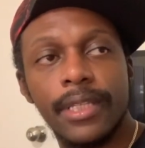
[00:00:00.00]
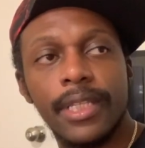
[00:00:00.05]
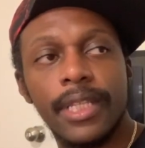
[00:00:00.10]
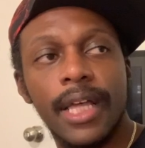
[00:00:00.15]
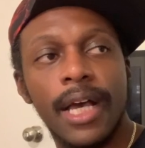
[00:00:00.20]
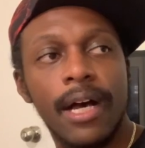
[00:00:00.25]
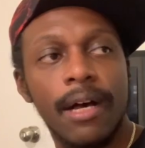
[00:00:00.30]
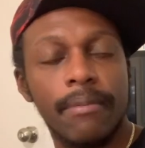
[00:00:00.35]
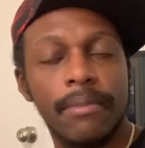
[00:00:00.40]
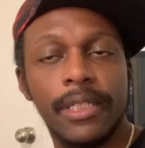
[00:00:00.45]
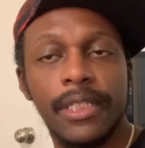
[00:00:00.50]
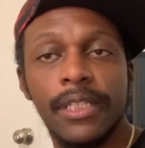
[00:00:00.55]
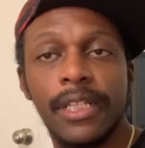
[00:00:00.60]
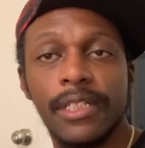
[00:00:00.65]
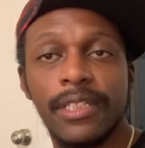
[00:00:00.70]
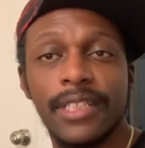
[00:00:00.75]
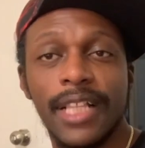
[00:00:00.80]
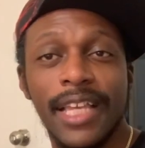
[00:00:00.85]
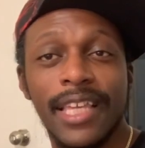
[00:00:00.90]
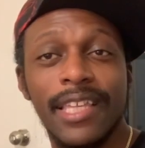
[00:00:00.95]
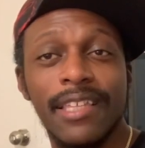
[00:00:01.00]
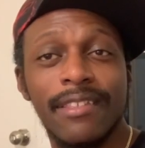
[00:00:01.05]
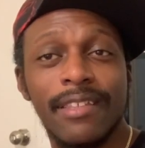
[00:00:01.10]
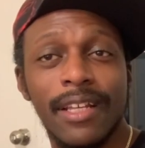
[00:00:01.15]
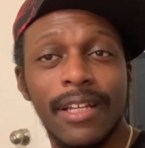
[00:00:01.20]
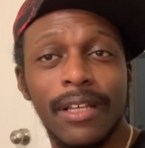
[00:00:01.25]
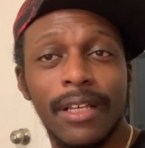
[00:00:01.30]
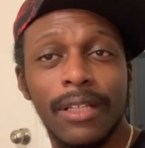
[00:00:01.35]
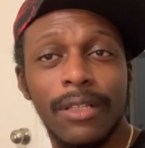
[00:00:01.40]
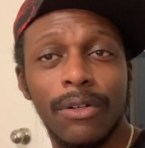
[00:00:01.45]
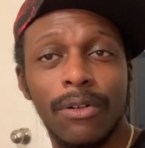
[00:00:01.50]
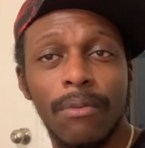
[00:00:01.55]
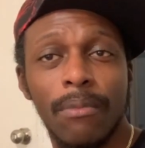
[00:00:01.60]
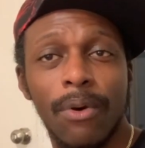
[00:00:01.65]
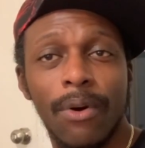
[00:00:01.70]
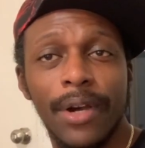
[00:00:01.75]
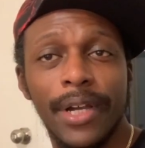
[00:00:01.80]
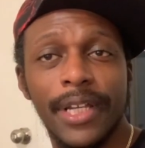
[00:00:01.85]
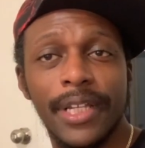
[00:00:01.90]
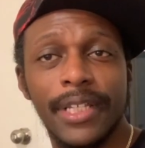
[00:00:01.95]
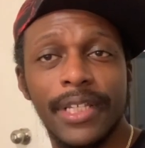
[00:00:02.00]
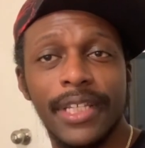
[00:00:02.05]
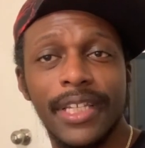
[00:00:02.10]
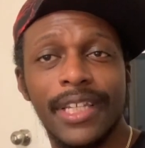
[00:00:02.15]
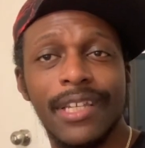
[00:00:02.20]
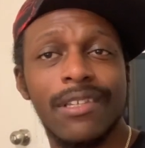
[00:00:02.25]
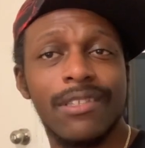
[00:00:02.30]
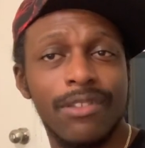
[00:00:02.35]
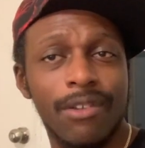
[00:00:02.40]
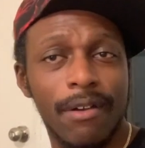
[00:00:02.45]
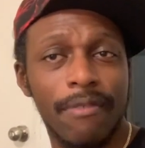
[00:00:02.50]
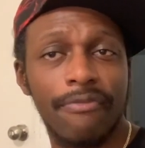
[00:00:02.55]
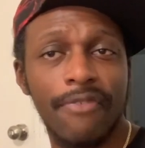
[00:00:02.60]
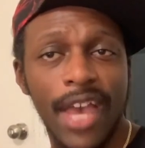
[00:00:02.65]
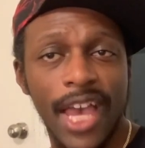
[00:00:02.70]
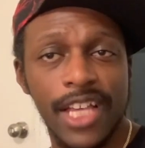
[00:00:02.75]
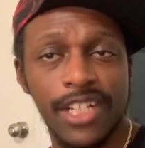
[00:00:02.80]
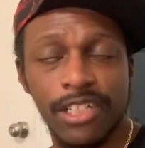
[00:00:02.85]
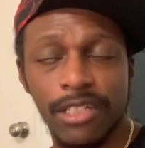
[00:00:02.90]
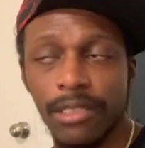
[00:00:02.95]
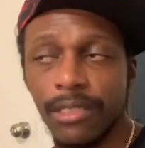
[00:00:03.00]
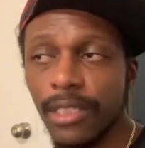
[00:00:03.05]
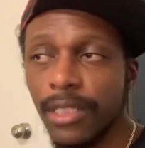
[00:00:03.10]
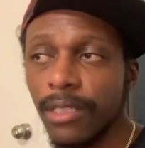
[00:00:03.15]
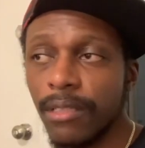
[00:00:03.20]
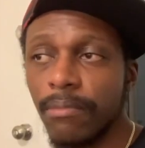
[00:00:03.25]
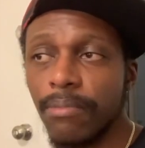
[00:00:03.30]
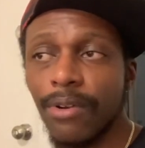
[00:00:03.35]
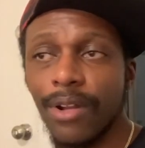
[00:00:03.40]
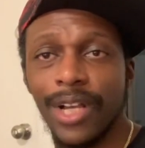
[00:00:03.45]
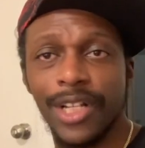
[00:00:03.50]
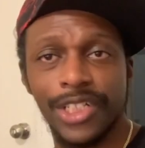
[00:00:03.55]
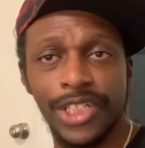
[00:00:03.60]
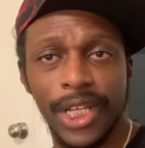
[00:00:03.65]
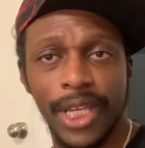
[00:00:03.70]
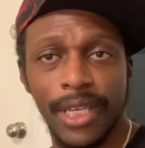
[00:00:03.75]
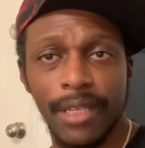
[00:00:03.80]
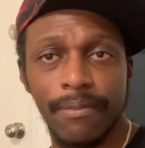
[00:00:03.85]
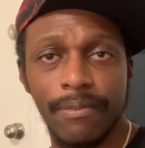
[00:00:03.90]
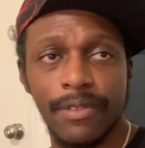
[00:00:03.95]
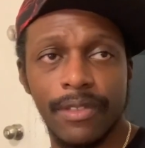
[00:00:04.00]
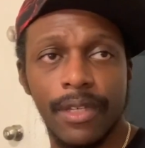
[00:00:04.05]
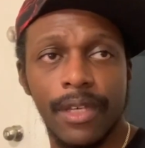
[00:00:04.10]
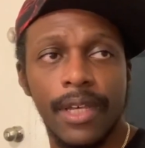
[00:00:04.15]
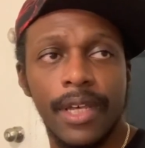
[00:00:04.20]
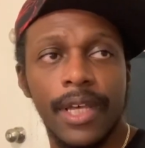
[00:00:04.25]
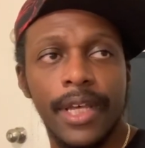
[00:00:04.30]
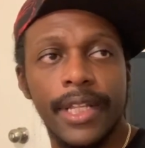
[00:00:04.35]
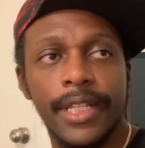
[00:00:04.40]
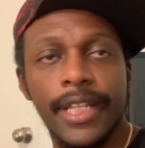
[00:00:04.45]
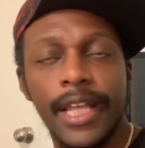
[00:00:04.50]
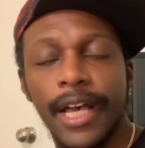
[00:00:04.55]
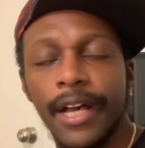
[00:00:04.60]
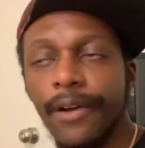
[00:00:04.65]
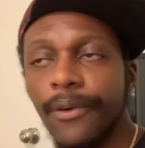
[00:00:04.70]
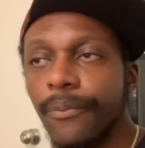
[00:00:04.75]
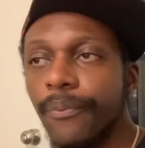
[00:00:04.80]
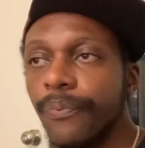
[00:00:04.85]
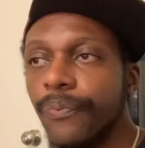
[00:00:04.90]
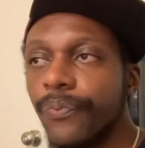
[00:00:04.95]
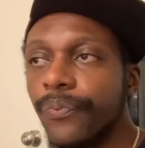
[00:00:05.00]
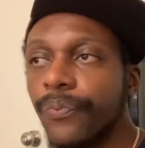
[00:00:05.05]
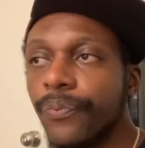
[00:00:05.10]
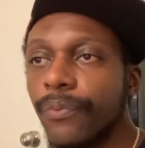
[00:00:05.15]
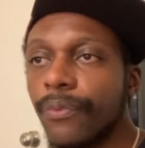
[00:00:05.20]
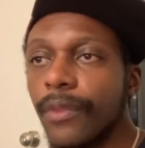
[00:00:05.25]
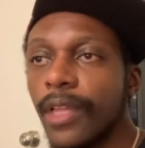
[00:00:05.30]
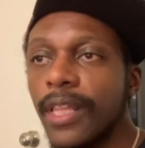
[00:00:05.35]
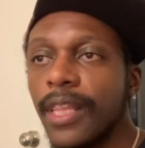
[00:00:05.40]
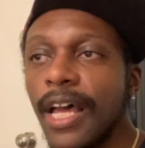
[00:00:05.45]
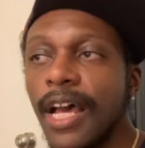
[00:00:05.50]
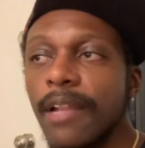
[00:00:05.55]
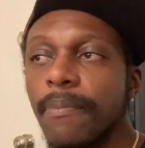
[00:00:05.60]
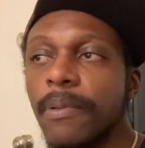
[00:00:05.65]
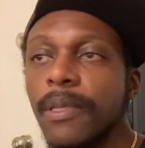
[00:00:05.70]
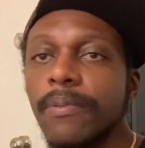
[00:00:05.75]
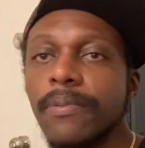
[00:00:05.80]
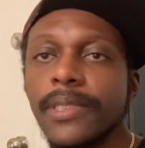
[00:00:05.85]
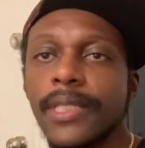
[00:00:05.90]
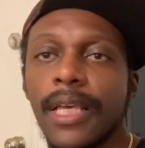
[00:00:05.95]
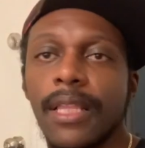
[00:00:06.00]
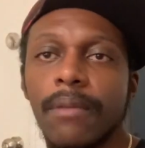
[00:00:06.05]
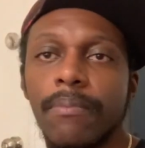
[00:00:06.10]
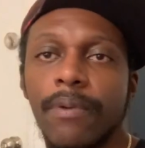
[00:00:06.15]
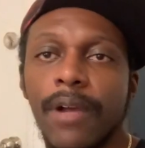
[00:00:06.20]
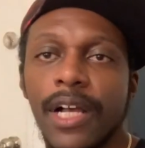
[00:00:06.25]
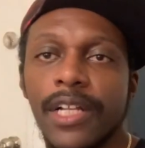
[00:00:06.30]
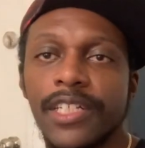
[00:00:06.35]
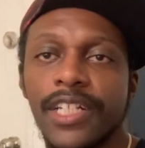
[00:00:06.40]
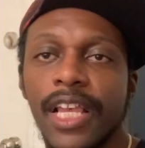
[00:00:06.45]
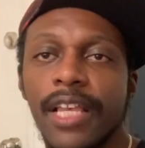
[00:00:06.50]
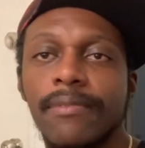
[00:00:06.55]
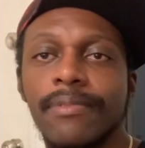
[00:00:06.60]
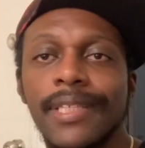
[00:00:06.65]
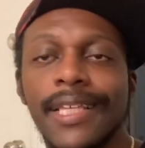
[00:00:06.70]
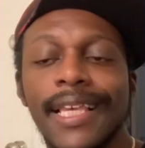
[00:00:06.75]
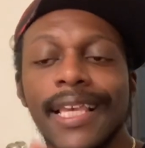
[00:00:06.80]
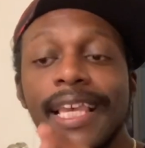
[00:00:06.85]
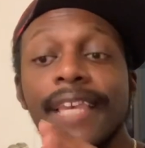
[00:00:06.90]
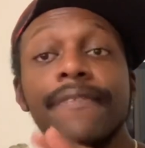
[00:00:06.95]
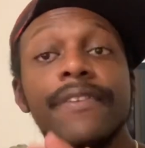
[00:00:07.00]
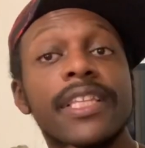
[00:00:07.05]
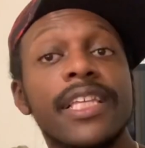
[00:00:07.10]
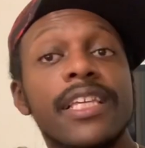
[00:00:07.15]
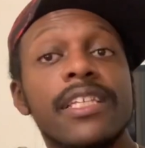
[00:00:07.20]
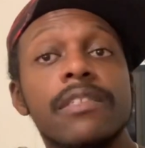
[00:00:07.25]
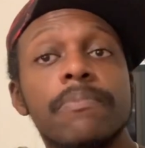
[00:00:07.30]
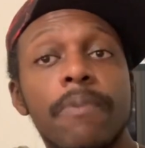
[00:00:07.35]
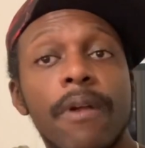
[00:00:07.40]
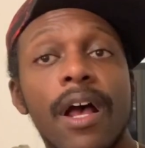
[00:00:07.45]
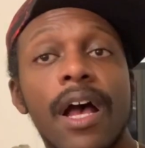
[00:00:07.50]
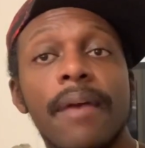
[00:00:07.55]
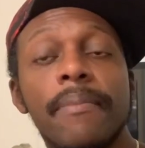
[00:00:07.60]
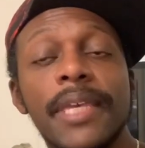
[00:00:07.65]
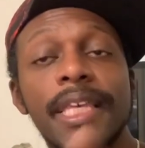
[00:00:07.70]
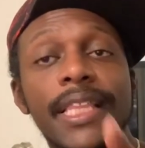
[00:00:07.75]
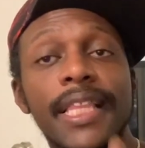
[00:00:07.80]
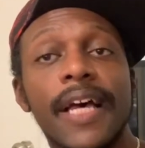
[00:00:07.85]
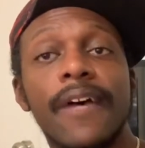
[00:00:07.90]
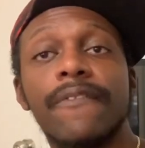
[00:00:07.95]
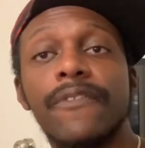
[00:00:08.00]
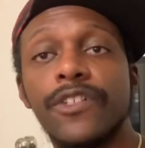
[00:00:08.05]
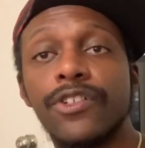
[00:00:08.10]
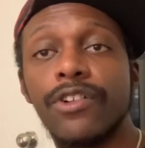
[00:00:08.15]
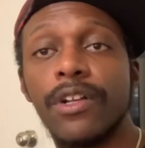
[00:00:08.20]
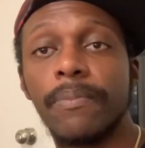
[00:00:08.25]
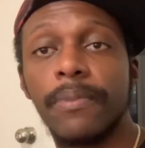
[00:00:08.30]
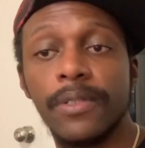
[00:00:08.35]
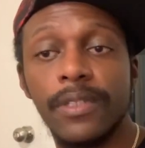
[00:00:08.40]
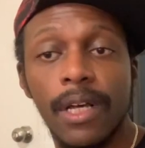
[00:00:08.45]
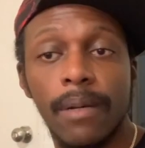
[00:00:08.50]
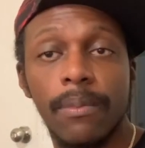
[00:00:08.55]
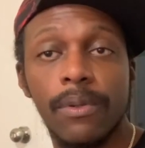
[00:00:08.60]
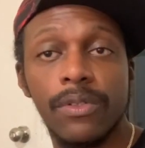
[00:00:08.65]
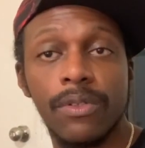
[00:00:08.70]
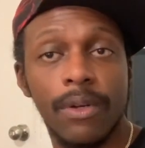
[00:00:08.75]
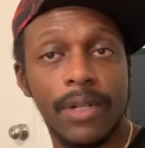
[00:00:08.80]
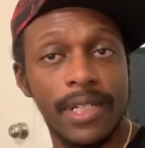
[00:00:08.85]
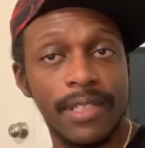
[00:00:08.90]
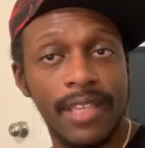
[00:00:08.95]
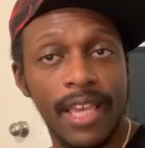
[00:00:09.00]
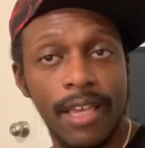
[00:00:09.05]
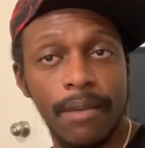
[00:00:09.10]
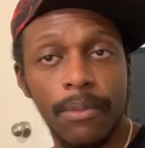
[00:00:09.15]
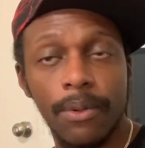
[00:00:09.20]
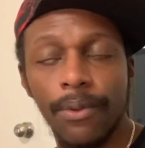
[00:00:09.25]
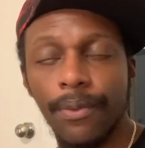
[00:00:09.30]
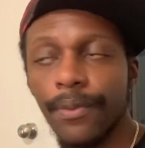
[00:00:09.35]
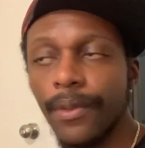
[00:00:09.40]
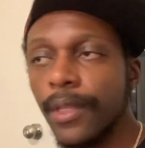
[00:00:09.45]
It looks like he did it a little more easier fashion than LeBron James. Now, a of people say LeBron James, even in his prime, he left triple-doubles on the table.